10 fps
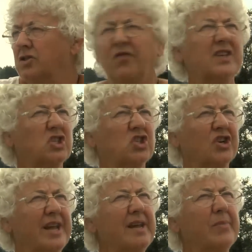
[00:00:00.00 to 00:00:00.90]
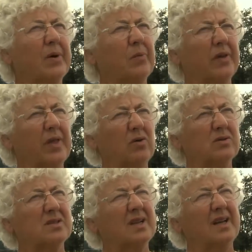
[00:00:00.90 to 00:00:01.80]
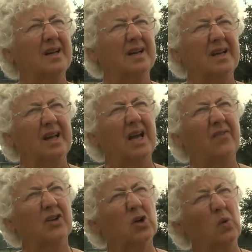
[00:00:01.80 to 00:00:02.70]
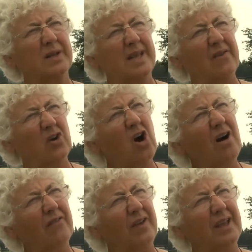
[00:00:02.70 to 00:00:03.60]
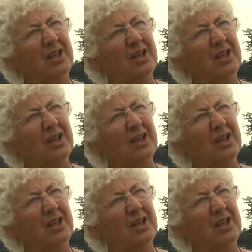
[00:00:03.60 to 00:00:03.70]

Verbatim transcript: to visit your neighbor without uh, having to go and have coffee.